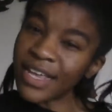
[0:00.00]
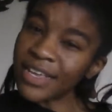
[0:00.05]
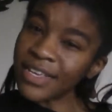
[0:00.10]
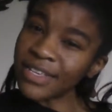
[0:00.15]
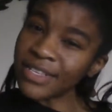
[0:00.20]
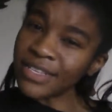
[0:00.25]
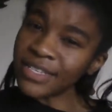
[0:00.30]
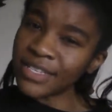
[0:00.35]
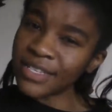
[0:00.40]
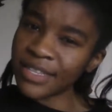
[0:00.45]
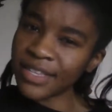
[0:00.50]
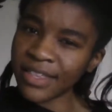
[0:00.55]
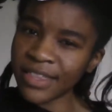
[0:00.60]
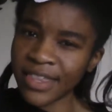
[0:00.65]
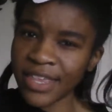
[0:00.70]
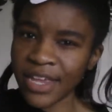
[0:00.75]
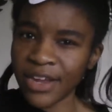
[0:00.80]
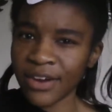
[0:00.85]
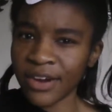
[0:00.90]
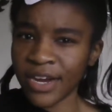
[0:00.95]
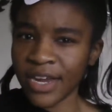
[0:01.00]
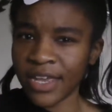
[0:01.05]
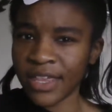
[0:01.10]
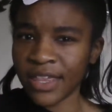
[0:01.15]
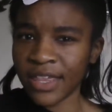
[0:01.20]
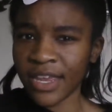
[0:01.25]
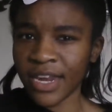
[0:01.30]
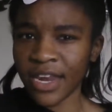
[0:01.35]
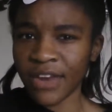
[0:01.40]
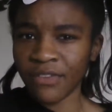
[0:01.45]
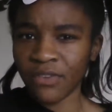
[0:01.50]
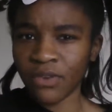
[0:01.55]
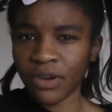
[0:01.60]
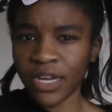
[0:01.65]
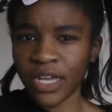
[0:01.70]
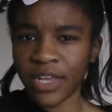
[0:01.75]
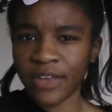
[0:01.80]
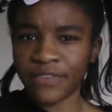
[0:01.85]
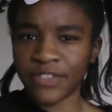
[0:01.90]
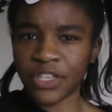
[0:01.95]
is the theory that
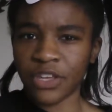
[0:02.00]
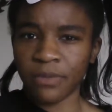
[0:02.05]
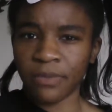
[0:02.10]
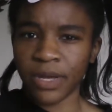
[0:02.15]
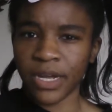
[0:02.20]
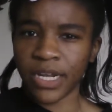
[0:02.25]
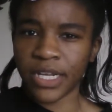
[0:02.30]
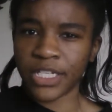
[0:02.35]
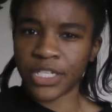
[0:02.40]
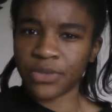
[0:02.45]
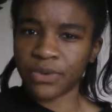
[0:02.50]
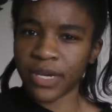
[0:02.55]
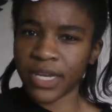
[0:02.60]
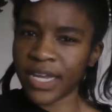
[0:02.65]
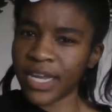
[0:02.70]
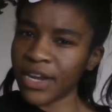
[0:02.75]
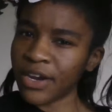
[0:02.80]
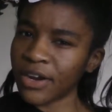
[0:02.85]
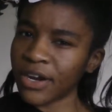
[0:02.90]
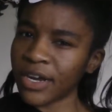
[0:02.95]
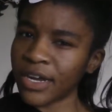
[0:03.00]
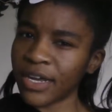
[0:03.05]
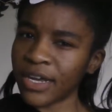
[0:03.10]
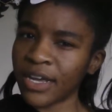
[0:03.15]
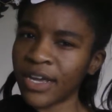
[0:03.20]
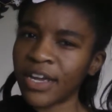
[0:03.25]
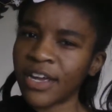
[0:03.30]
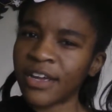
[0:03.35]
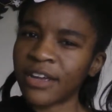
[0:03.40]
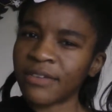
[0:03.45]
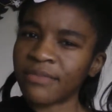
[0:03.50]
everyone gives their money to Akira,